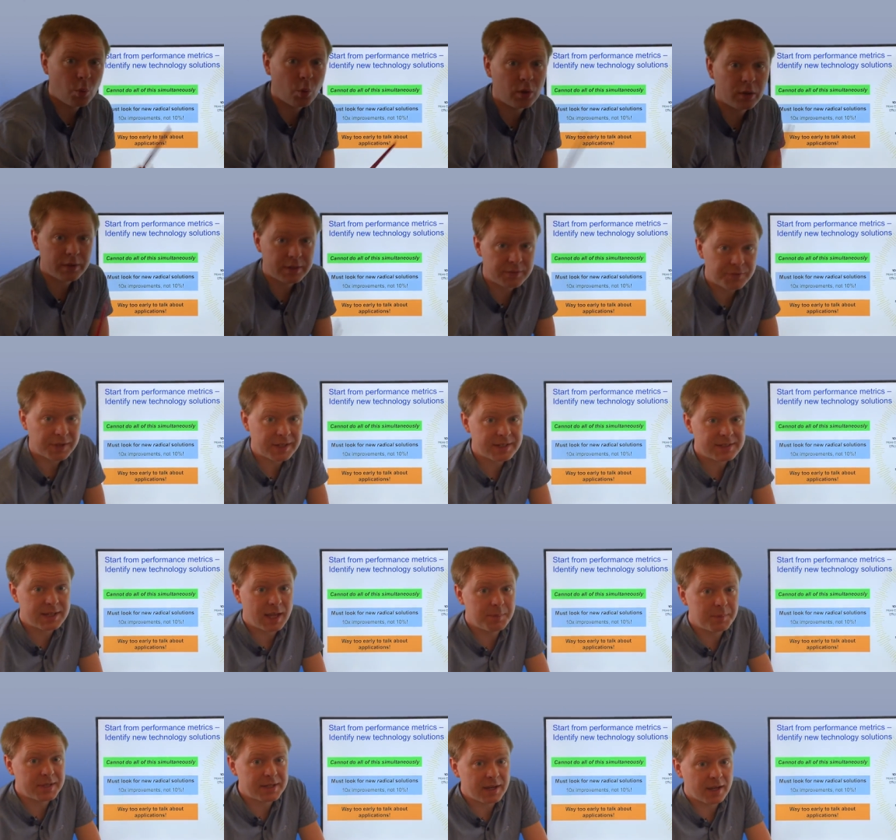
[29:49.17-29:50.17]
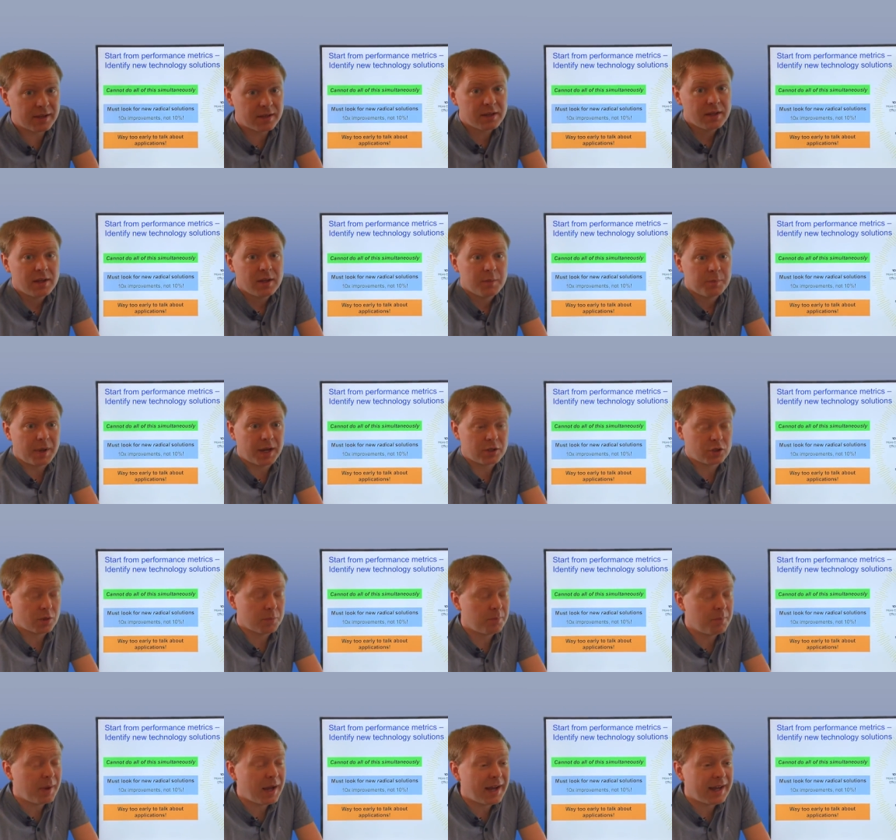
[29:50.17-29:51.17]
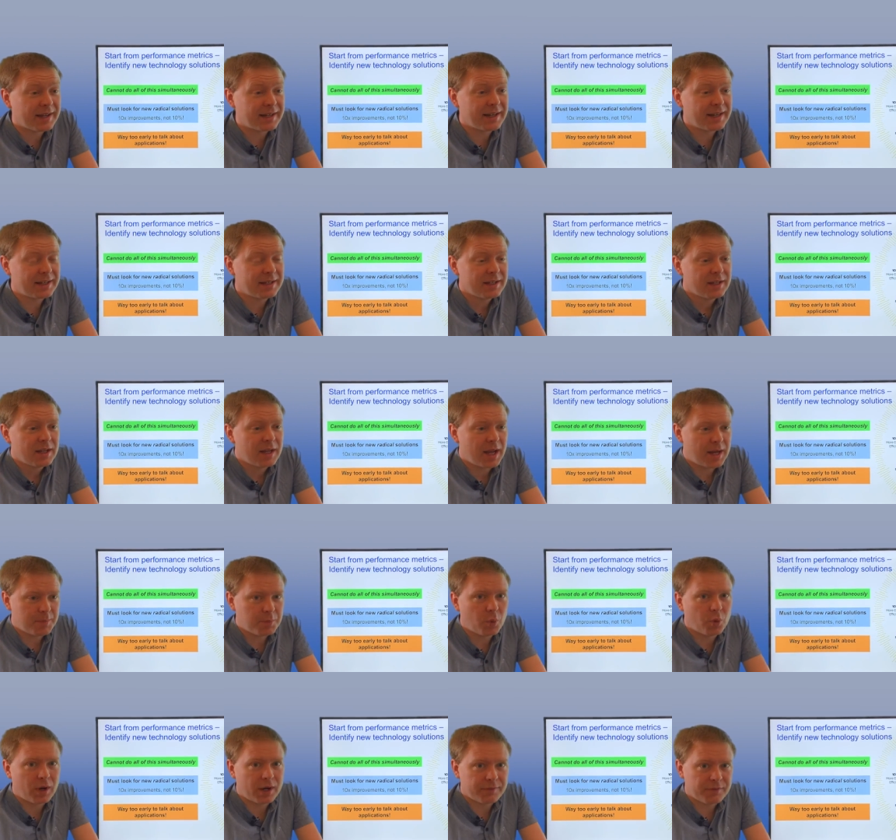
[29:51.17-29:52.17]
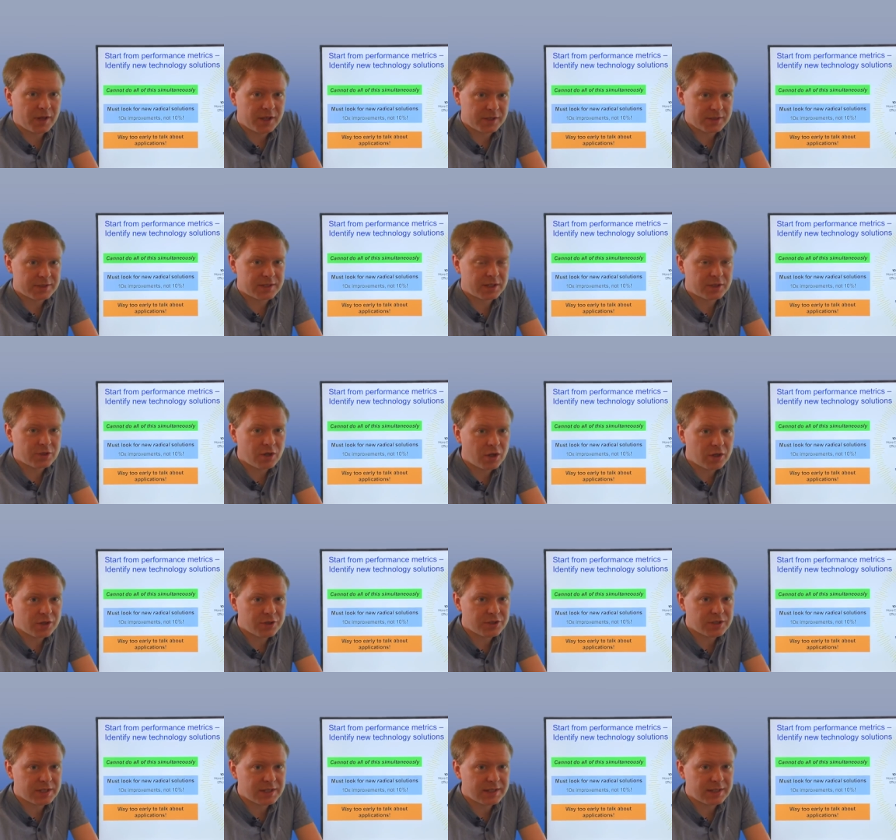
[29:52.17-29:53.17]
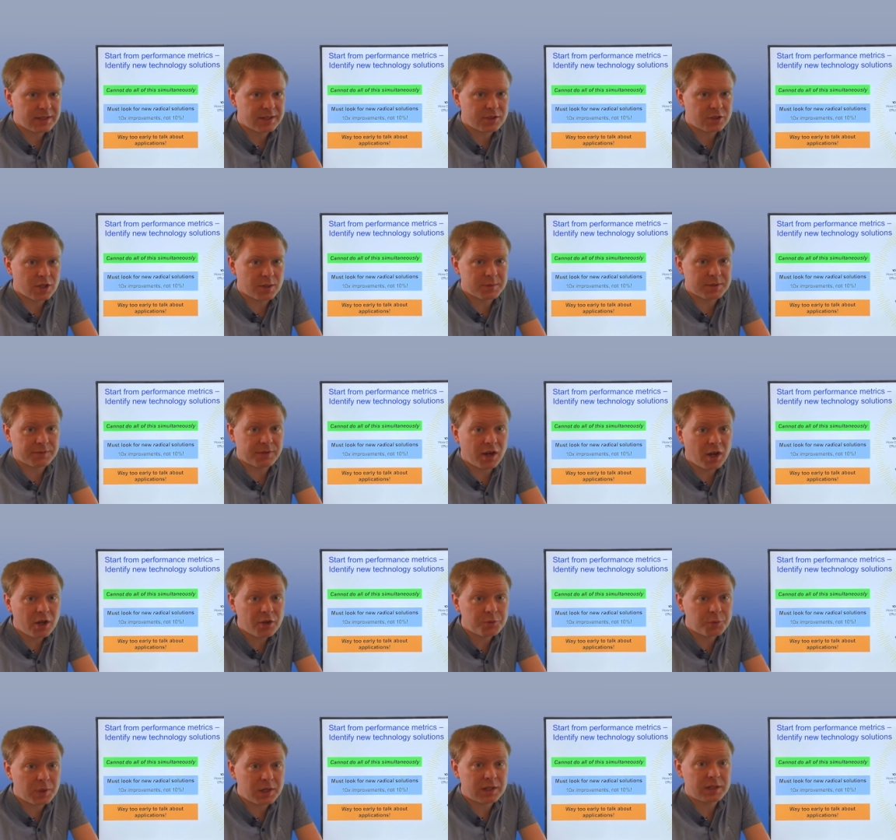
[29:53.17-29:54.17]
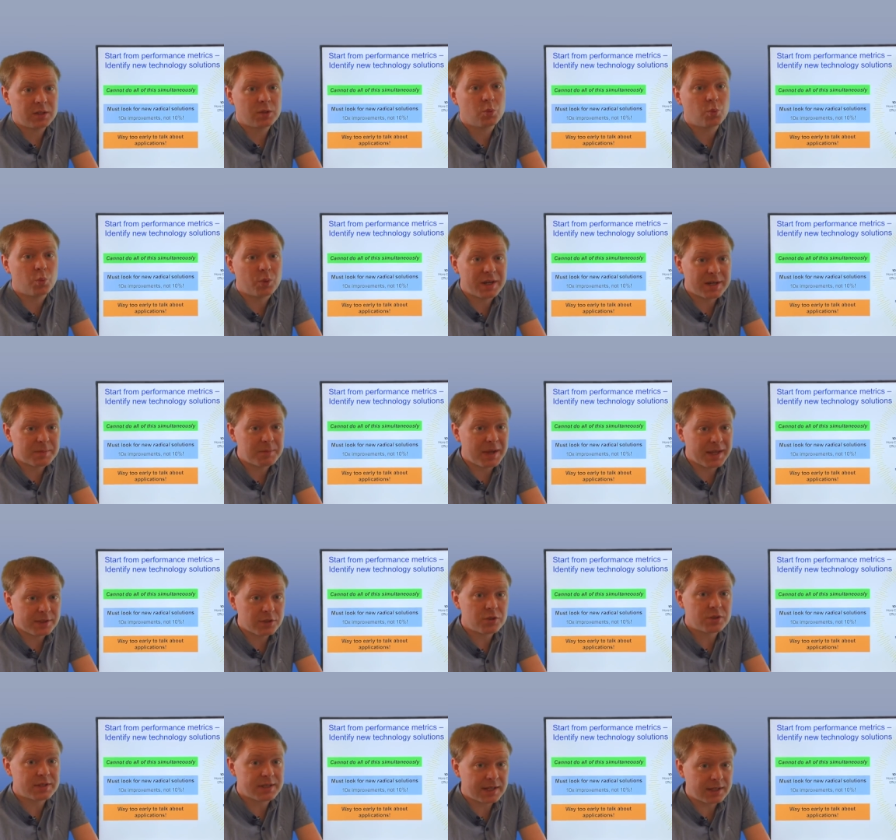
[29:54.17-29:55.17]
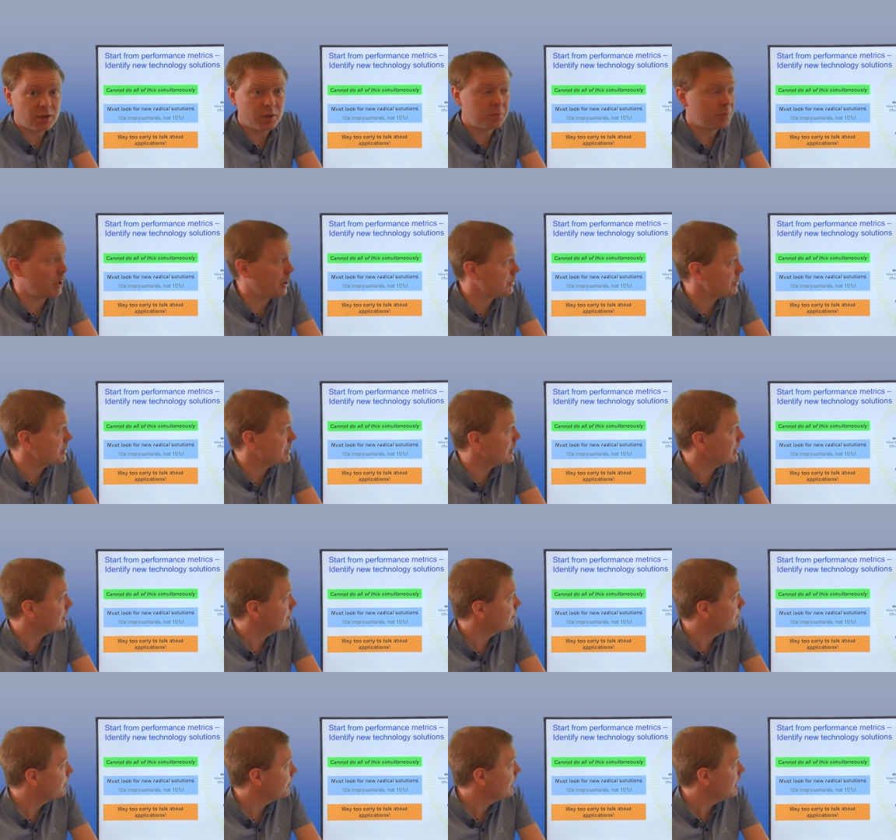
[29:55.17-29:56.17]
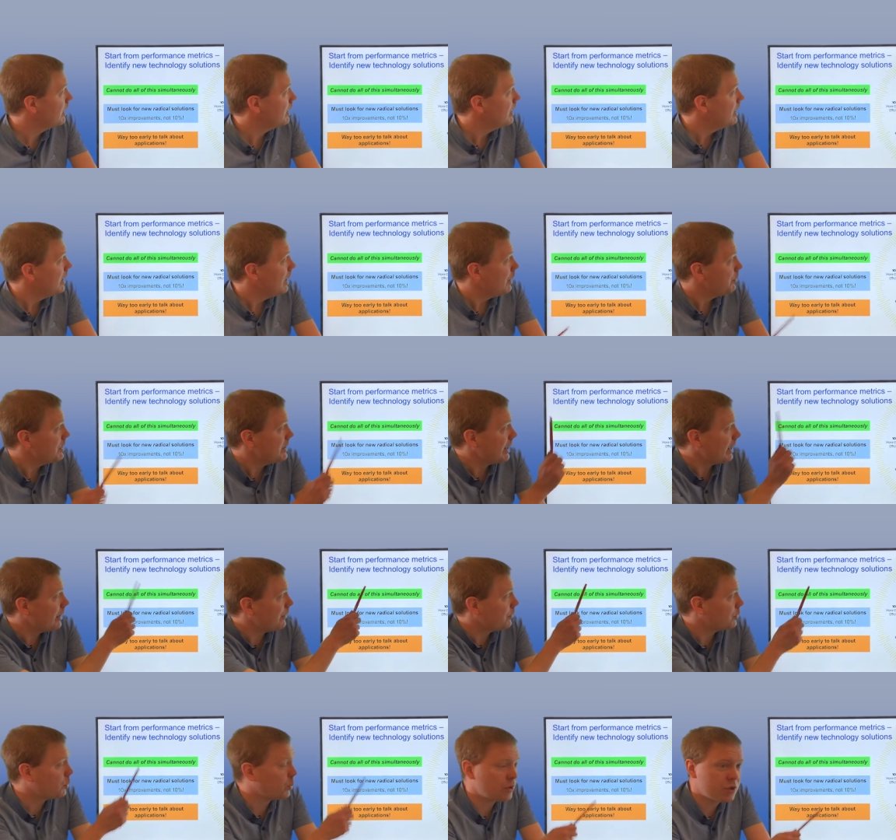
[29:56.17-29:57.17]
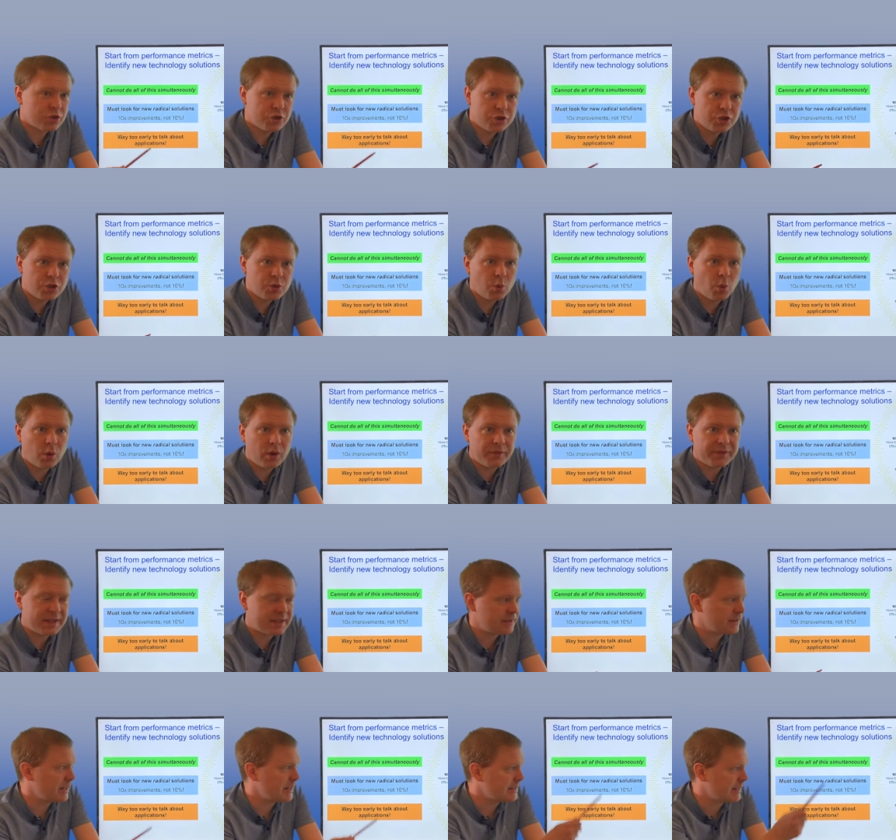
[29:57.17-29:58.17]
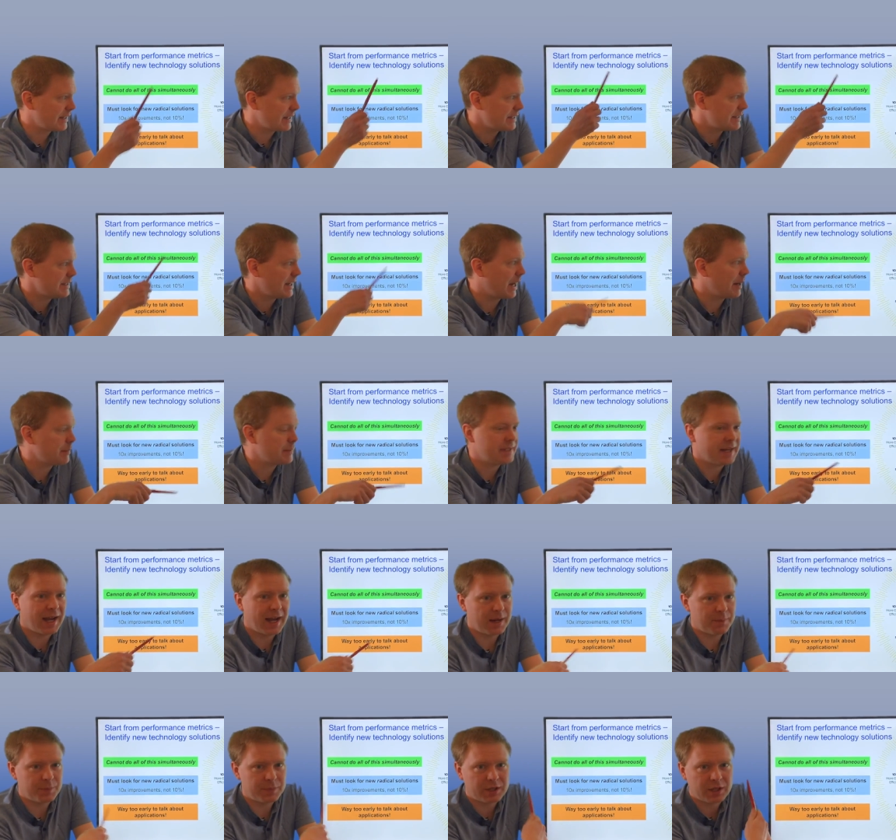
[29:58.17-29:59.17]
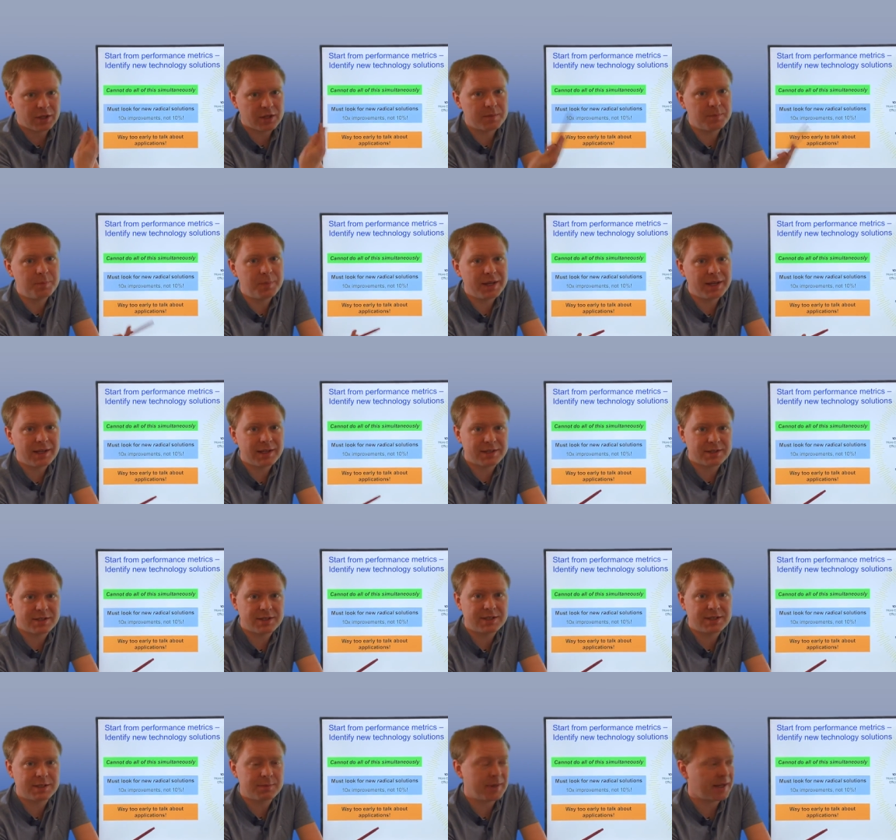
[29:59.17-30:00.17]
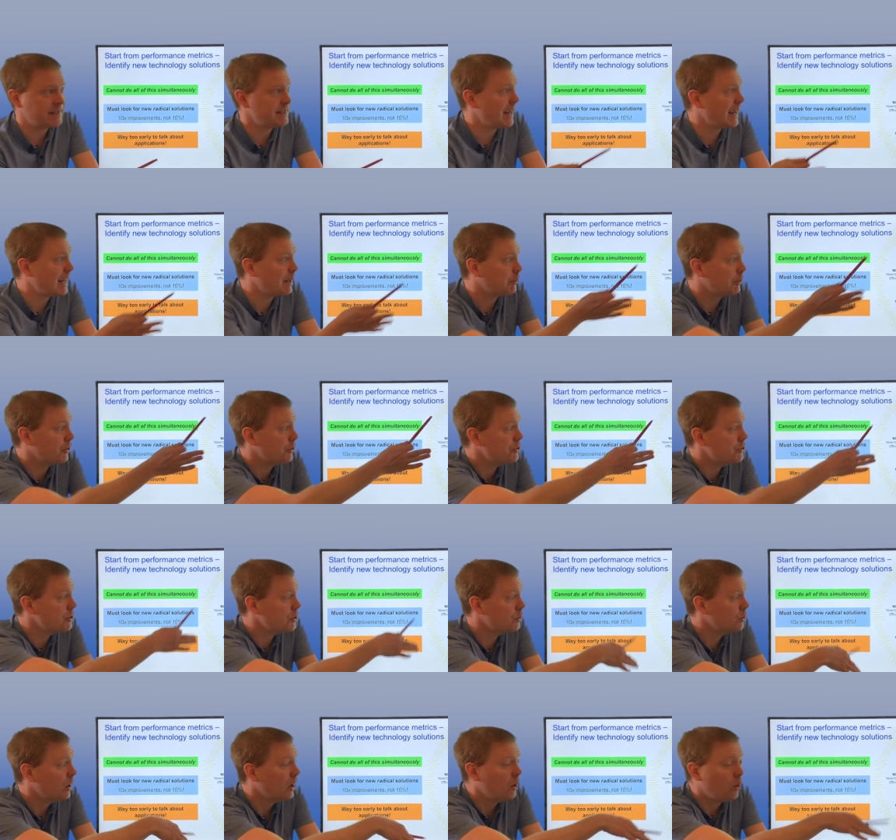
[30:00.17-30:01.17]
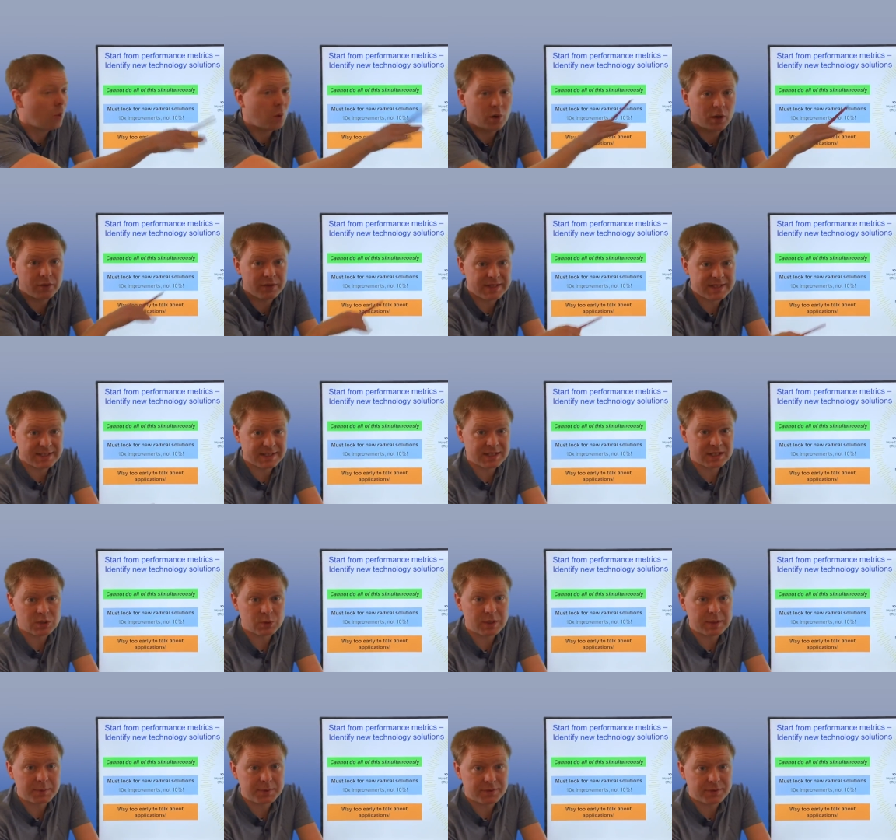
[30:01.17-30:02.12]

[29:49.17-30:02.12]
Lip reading: All these things can be done by combining a more advanced technology in terms of hardware with better signal processing. We cannot, of course, do all of these things at the same time. We cannot build a system that is able to do all these extreme